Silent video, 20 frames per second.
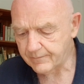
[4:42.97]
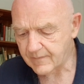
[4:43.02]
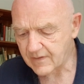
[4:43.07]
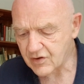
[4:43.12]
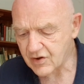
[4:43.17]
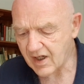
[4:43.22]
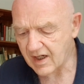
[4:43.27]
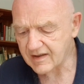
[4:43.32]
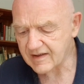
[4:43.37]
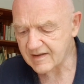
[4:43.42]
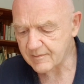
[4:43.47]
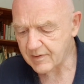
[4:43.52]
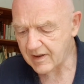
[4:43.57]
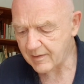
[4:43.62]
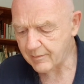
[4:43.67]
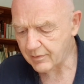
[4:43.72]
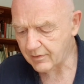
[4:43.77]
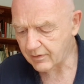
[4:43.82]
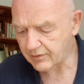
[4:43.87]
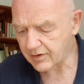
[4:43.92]
Chance
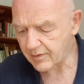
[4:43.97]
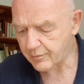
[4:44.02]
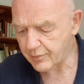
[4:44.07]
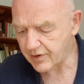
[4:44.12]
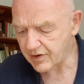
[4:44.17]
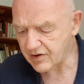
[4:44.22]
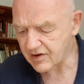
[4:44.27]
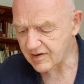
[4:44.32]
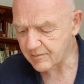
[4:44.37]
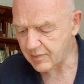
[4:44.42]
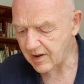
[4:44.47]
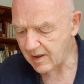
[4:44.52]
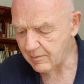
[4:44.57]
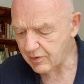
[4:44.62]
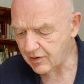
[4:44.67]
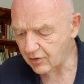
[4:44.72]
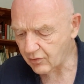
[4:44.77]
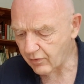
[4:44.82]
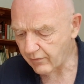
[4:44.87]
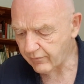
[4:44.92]
people on the bridges
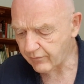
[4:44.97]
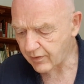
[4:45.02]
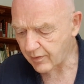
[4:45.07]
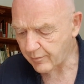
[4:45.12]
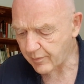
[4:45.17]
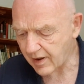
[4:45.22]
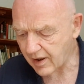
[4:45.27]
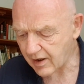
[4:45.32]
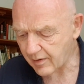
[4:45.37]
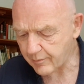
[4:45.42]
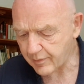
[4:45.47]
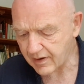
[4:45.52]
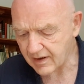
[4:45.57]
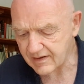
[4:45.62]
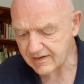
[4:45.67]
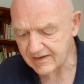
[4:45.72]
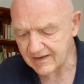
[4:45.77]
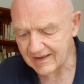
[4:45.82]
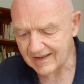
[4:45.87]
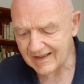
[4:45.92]
peeping over the
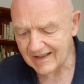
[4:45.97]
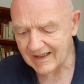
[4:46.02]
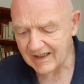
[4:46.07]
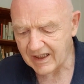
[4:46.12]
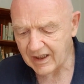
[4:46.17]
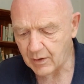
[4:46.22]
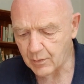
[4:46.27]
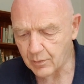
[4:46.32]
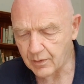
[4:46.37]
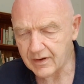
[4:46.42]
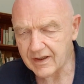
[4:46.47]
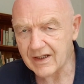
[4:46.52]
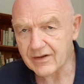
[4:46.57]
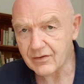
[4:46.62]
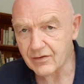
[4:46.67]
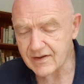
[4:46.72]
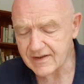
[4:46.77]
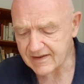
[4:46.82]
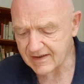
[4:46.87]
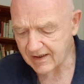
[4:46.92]
parapets into a nether
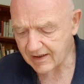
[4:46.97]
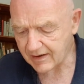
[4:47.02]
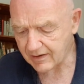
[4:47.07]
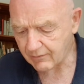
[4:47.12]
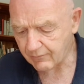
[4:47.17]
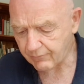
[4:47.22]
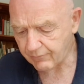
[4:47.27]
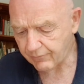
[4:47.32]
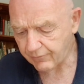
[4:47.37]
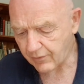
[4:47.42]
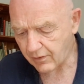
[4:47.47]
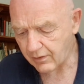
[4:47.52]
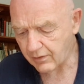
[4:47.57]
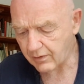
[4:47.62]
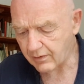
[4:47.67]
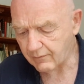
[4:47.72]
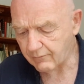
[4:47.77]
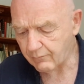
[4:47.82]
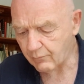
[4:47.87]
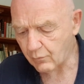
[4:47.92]
sky of fog,
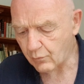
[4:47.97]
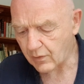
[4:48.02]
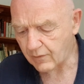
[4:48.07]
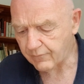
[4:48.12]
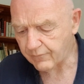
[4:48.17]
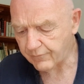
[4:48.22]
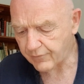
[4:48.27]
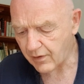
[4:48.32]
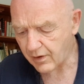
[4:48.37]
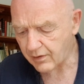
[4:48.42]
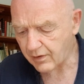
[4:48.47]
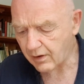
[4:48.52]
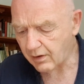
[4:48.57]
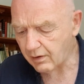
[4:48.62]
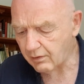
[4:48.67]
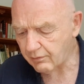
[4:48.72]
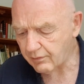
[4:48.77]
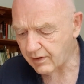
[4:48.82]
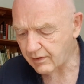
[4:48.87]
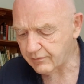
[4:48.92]
and with fog all
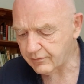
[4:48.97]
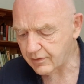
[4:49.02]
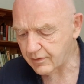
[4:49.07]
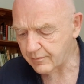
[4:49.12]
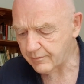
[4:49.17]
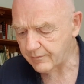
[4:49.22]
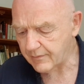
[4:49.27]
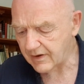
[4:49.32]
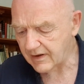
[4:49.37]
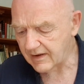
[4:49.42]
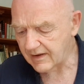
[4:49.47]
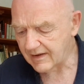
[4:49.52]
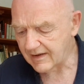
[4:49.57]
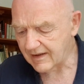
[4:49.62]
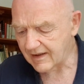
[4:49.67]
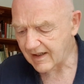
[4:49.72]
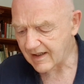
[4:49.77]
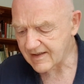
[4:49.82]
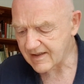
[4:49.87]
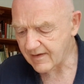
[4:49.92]
round them,
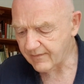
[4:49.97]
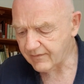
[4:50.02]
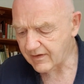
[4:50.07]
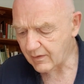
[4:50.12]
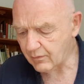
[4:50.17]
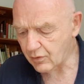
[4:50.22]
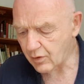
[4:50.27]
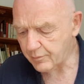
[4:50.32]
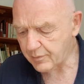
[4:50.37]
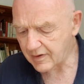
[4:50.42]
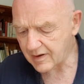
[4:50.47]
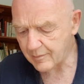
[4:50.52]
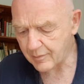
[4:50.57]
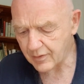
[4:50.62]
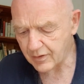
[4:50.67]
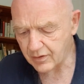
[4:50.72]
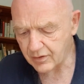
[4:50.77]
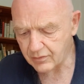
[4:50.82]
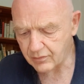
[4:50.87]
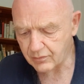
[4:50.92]
as if they were up in a
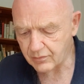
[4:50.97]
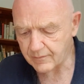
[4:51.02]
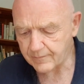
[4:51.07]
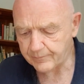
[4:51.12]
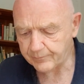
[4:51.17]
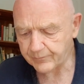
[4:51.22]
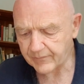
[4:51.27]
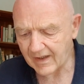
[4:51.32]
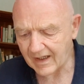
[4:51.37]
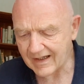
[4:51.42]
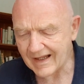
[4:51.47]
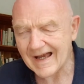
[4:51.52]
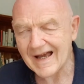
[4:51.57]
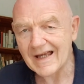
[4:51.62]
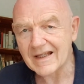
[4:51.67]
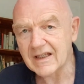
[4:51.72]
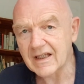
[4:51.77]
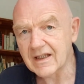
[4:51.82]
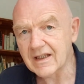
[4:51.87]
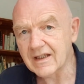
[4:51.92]
balloon and
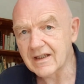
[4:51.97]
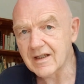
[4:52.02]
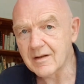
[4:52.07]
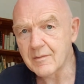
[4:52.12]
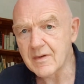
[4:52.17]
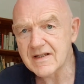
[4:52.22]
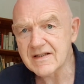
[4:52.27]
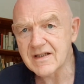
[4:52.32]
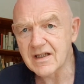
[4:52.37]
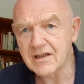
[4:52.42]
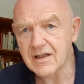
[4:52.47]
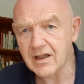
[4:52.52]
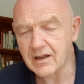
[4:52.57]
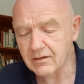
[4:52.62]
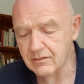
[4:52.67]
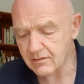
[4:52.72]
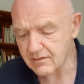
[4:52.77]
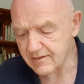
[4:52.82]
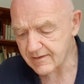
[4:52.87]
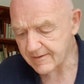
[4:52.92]
hanging in the misty
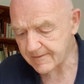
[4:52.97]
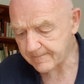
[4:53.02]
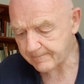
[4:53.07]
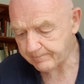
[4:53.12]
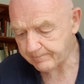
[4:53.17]
clouds.